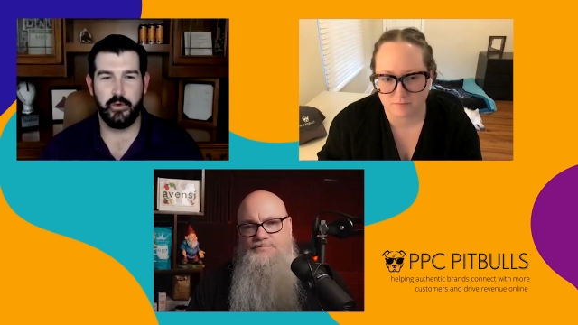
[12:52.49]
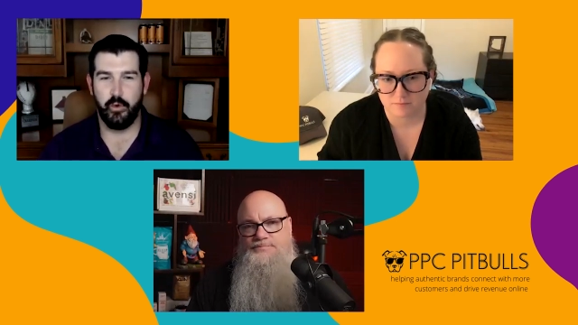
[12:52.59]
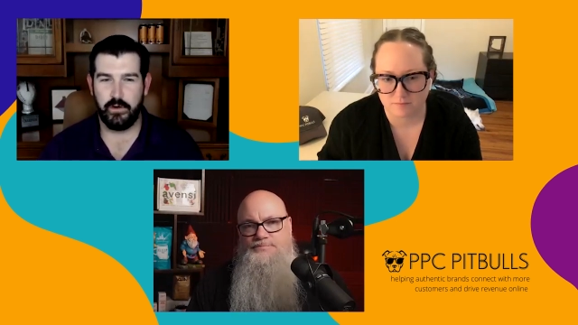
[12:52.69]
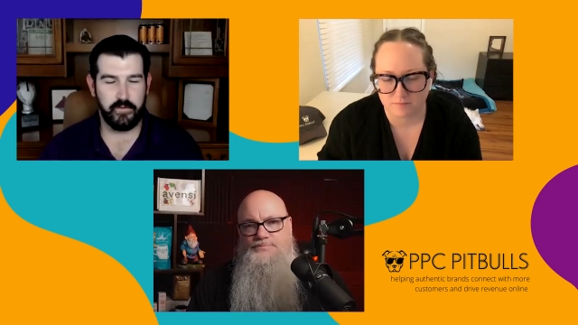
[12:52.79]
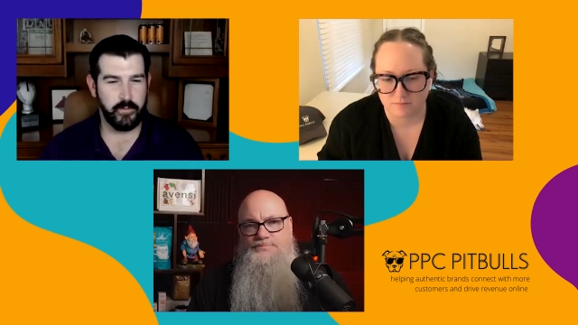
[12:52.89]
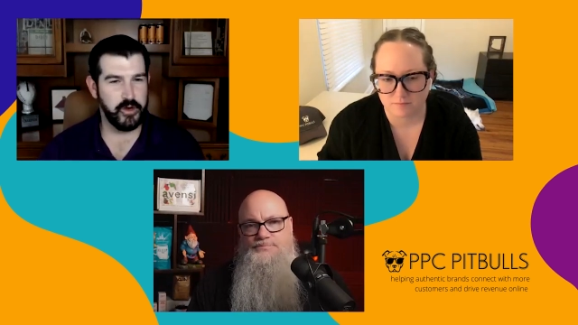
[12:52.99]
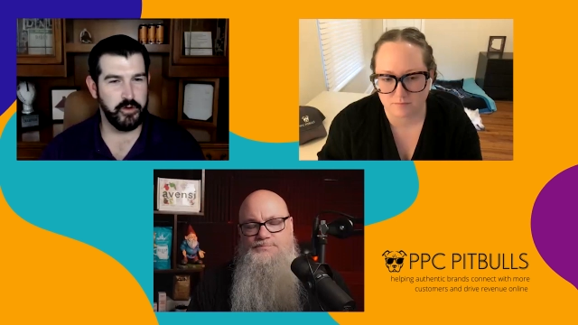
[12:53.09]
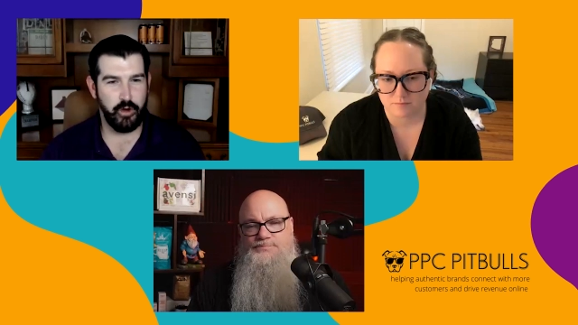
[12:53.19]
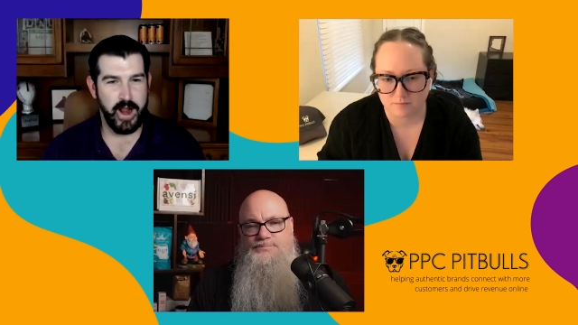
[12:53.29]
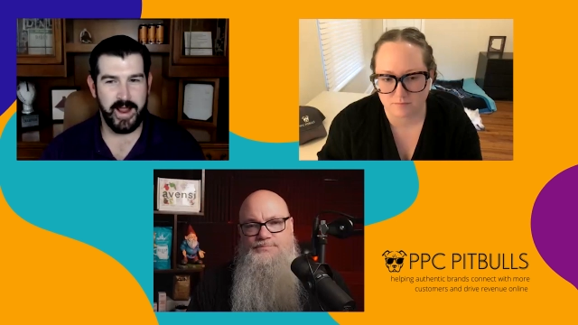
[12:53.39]
Speaker 1: you order from a
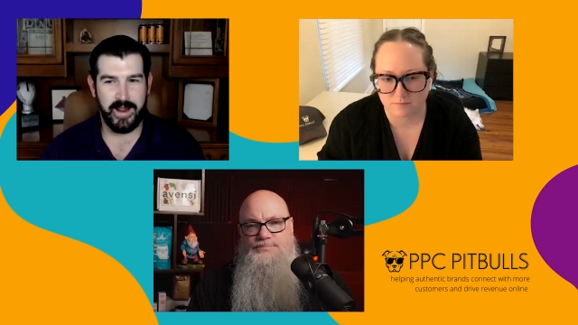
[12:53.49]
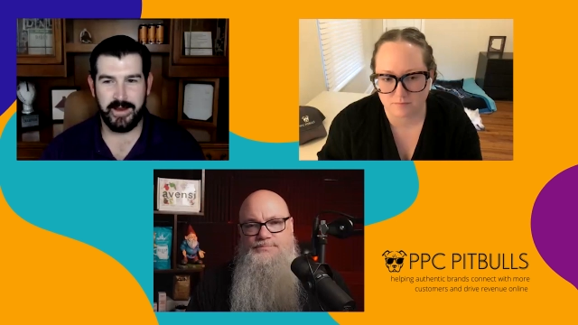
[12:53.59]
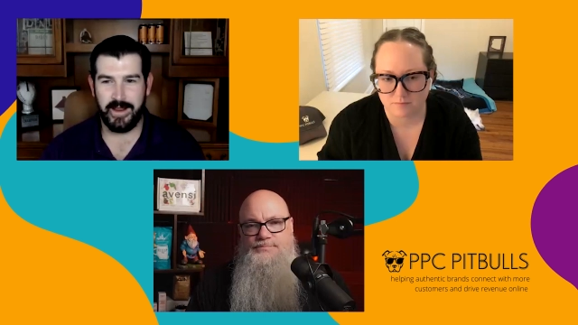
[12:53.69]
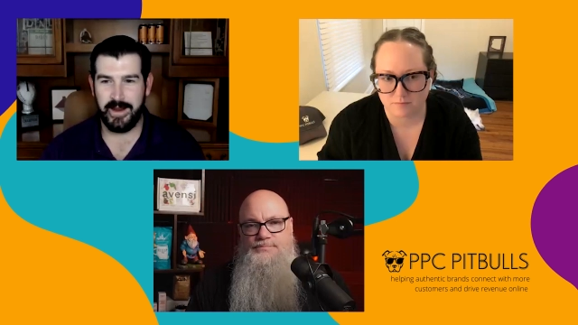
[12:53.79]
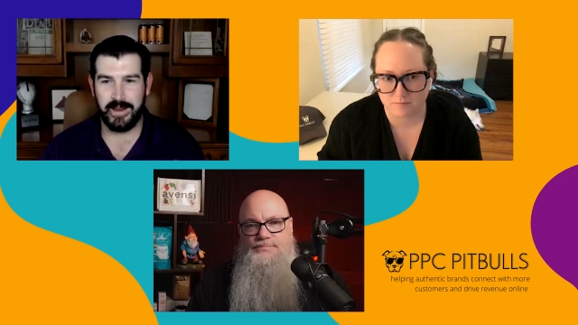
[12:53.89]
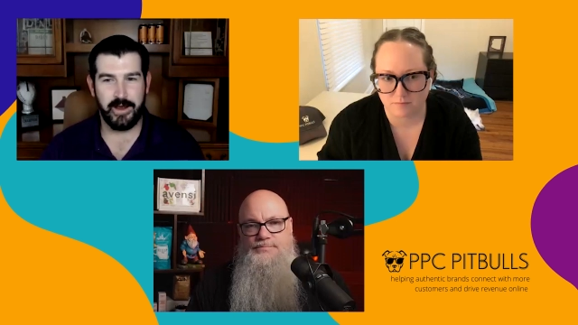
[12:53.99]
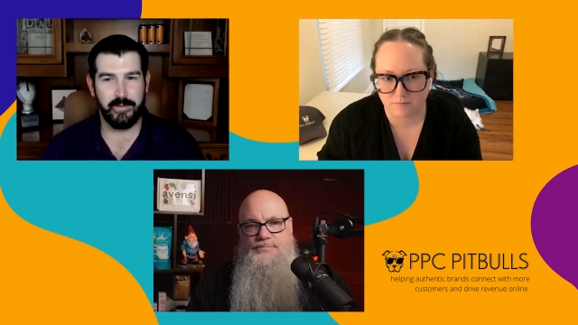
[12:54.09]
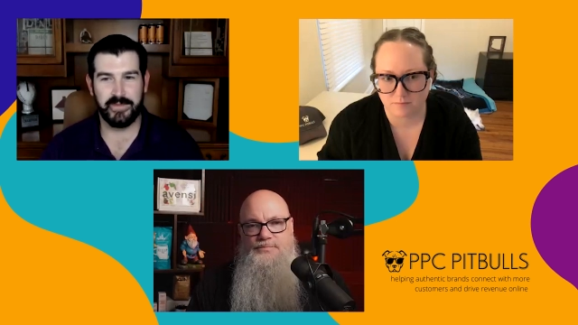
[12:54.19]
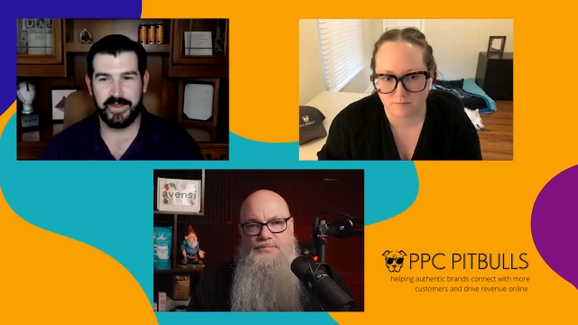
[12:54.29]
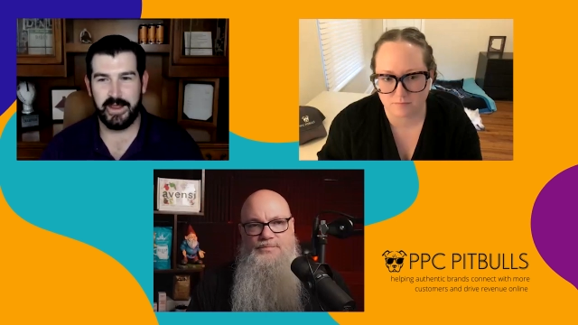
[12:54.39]
new brand and it
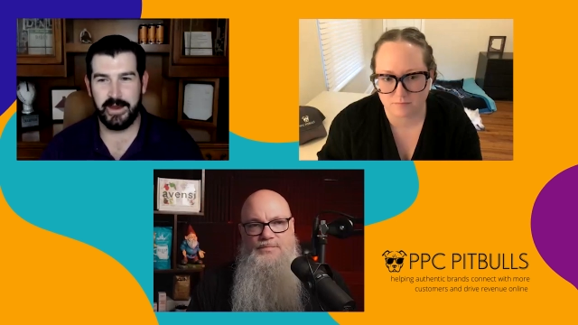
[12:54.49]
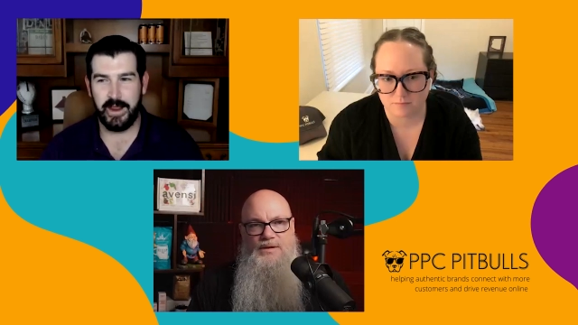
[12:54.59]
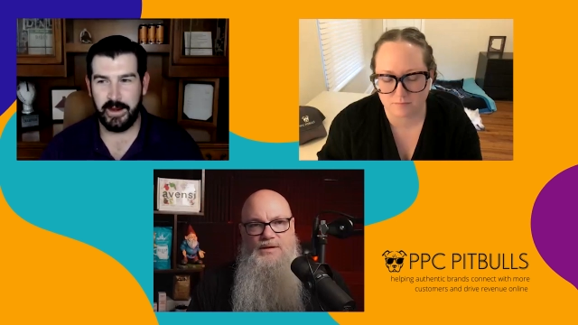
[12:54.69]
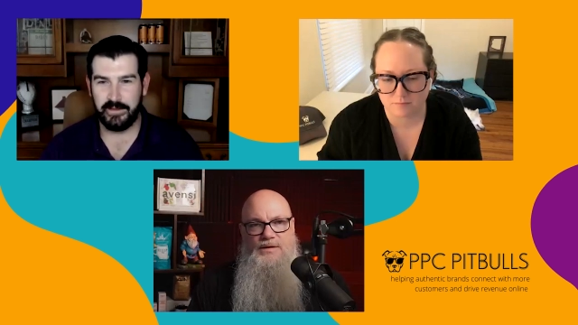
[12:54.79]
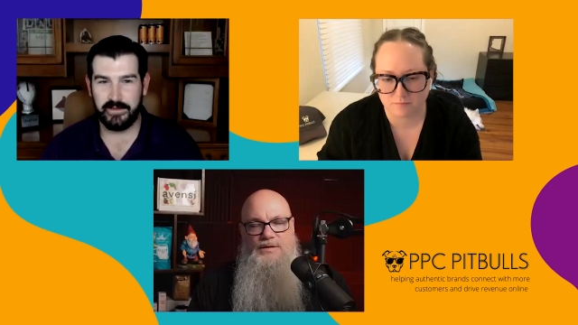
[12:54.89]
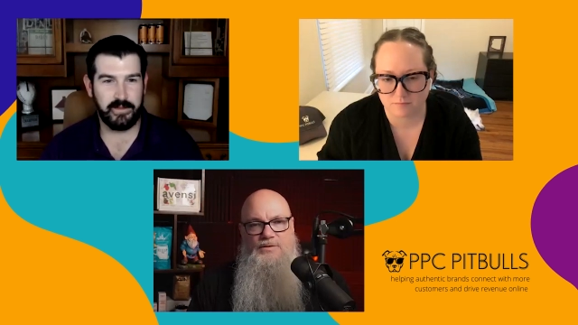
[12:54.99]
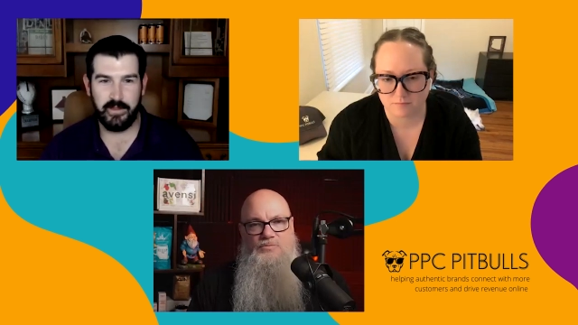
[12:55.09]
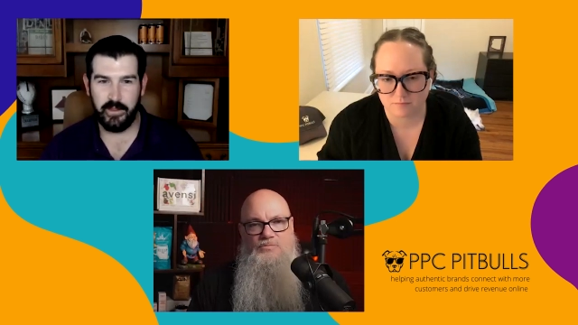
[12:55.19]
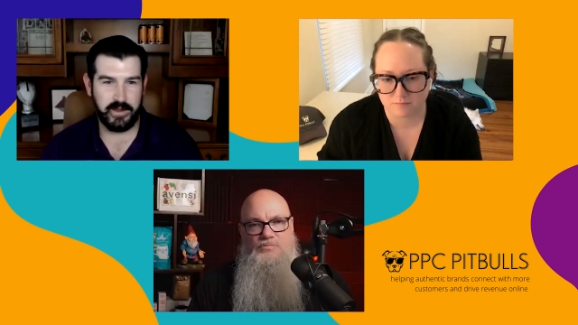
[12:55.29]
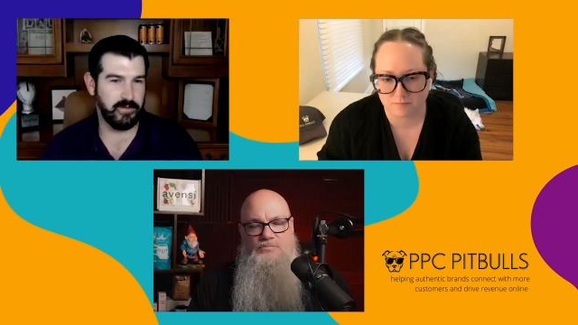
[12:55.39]
comes in and
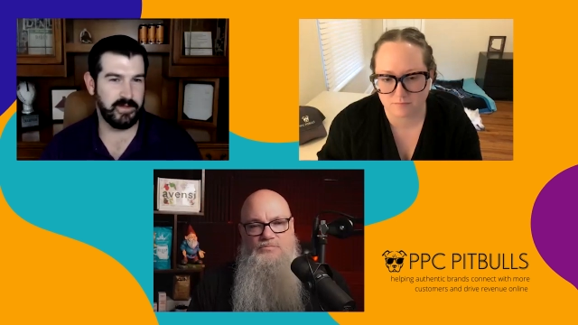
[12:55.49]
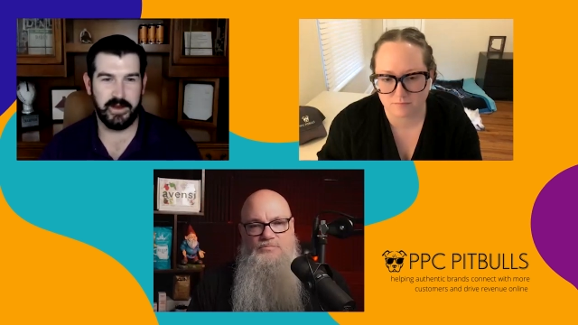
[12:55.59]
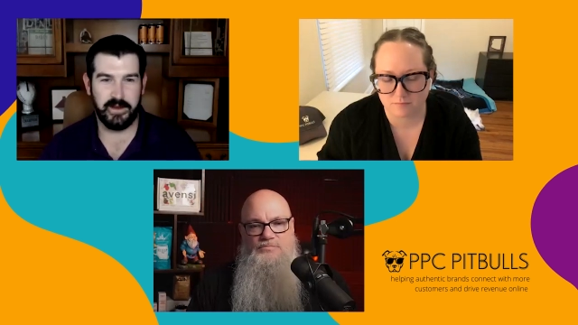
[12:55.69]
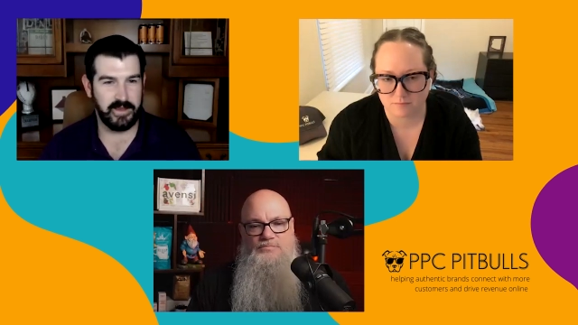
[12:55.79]
it's like you said,